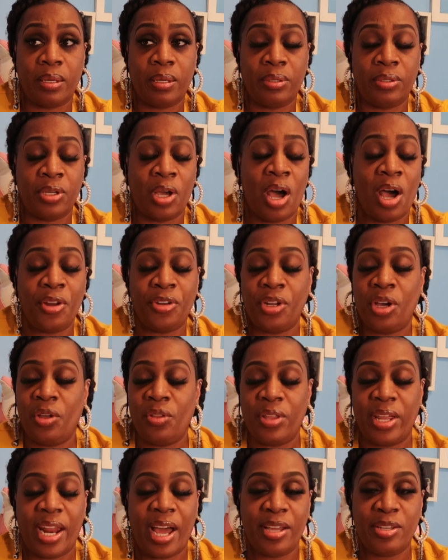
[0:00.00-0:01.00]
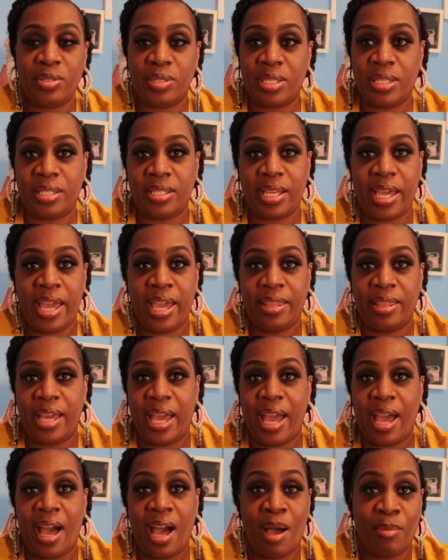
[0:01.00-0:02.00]
y'all know that I used to say
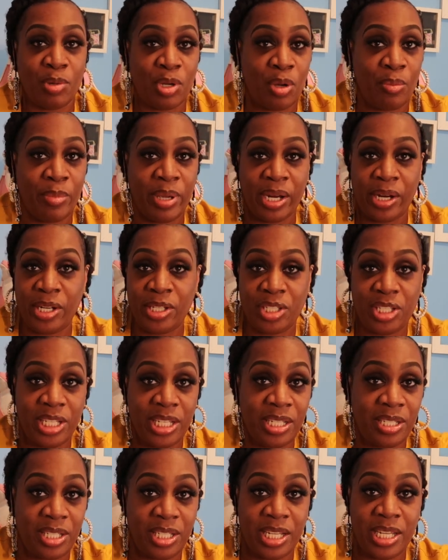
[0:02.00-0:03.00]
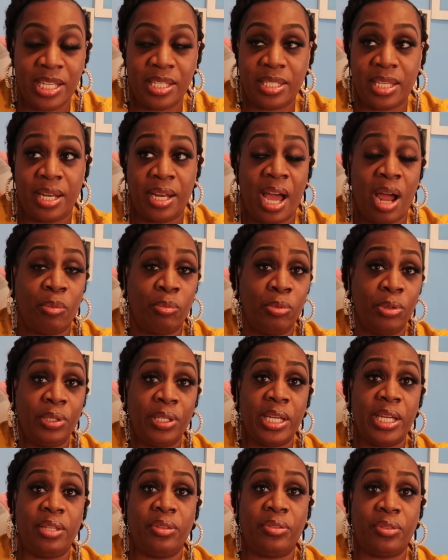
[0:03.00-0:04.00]
that I'm going to marry Cheek Cheeks and I
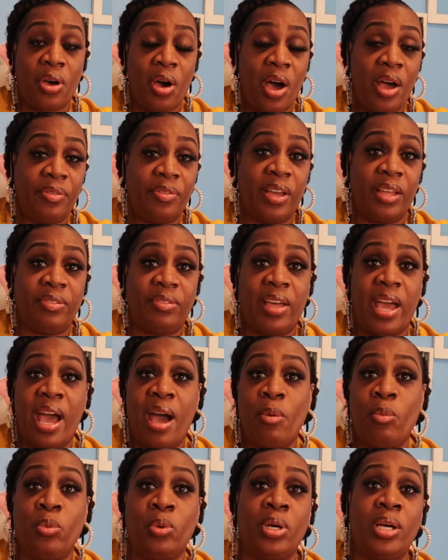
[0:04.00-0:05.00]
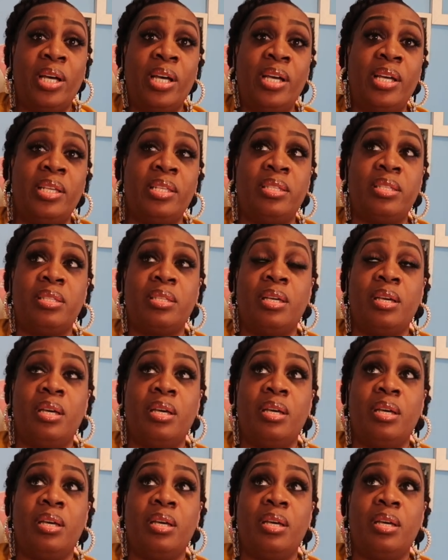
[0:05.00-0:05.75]
really thought that that was